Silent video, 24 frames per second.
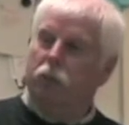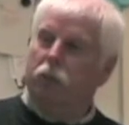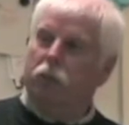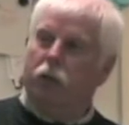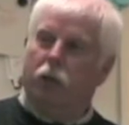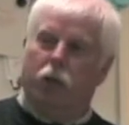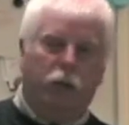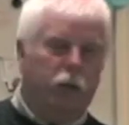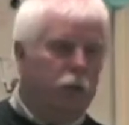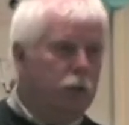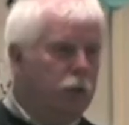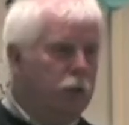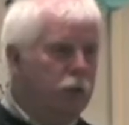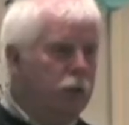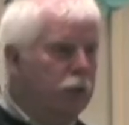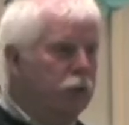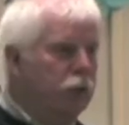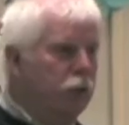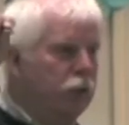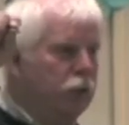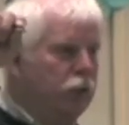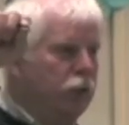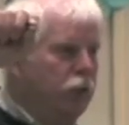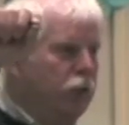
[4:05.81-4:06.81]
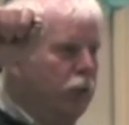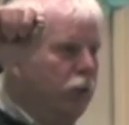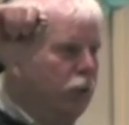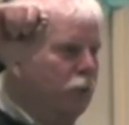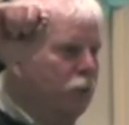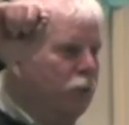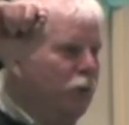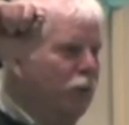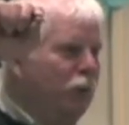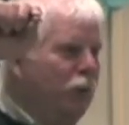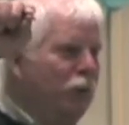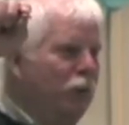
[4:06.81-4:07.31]
Right? Did you see
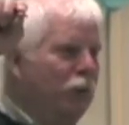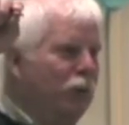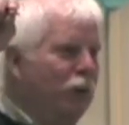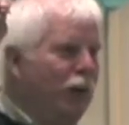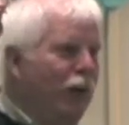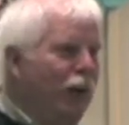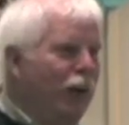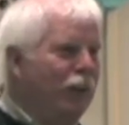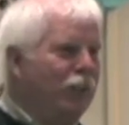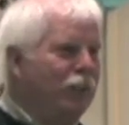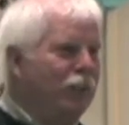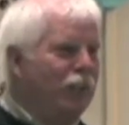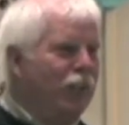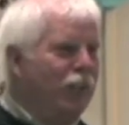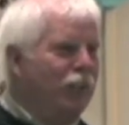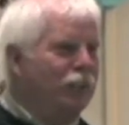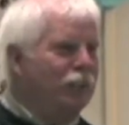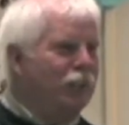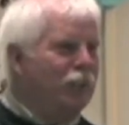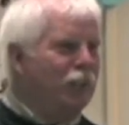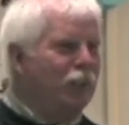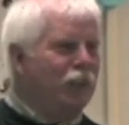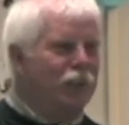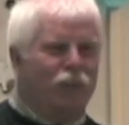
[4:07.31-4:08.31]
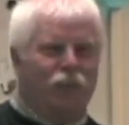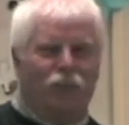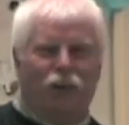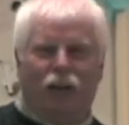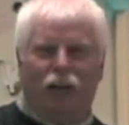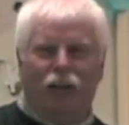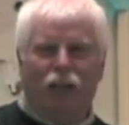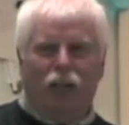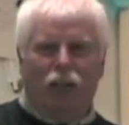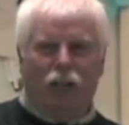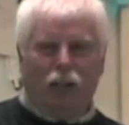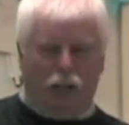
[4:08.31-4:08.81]
it when you had a chance to look
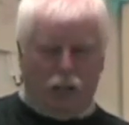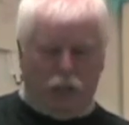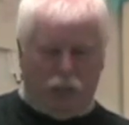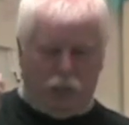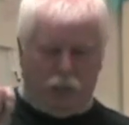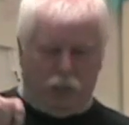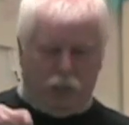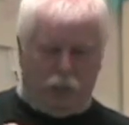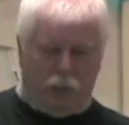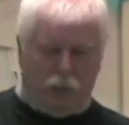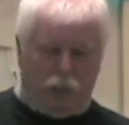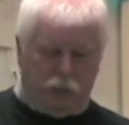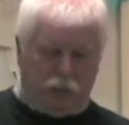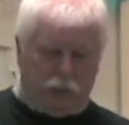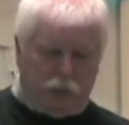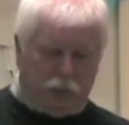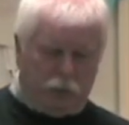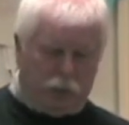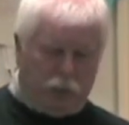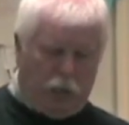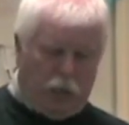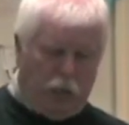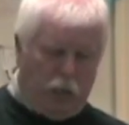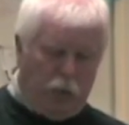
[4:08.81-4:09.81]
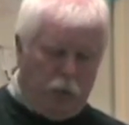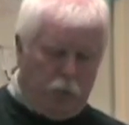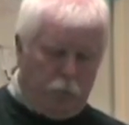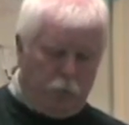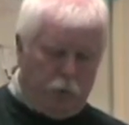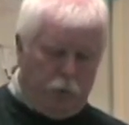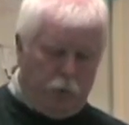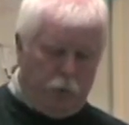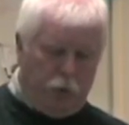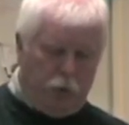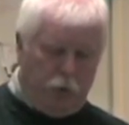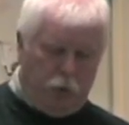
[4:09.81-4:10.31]
around? It's the skull
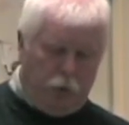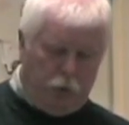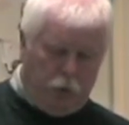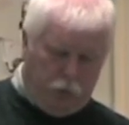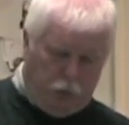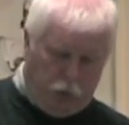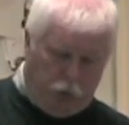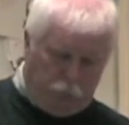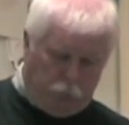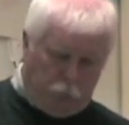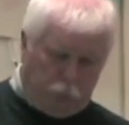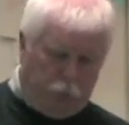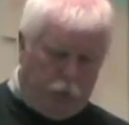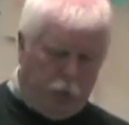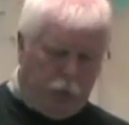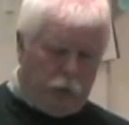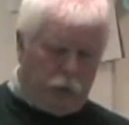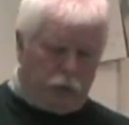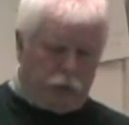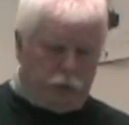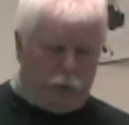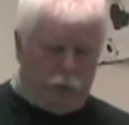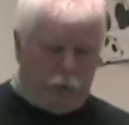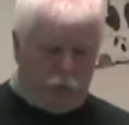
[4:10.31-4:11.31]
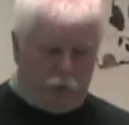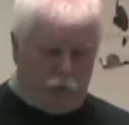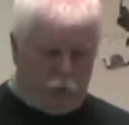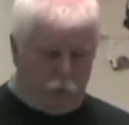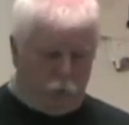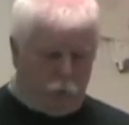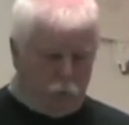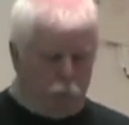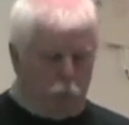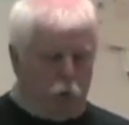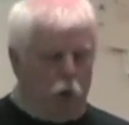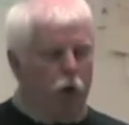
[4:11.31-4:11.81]
of a mouse. Now the
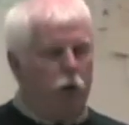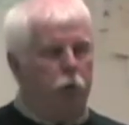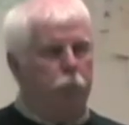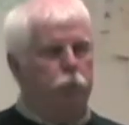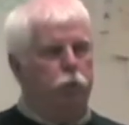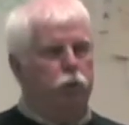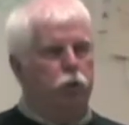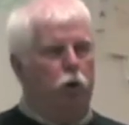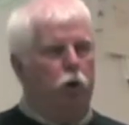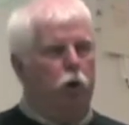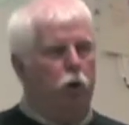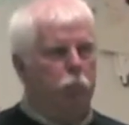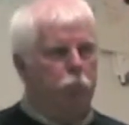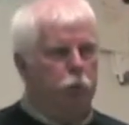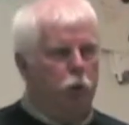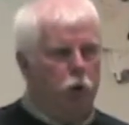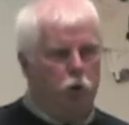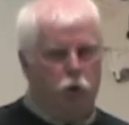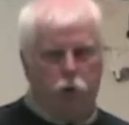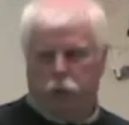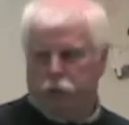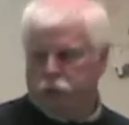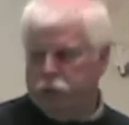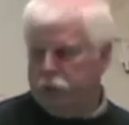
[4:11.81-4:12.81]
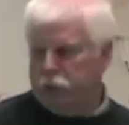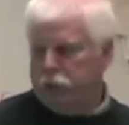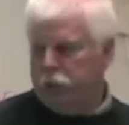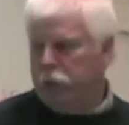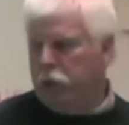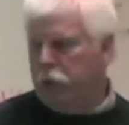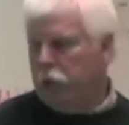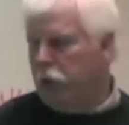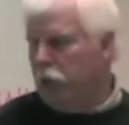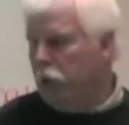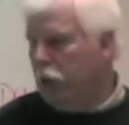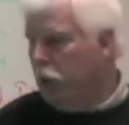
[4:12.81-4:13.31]
bottom jawbone isn't
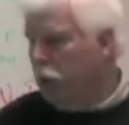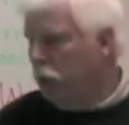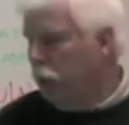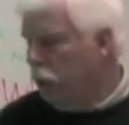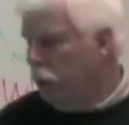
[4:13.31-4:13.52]
there,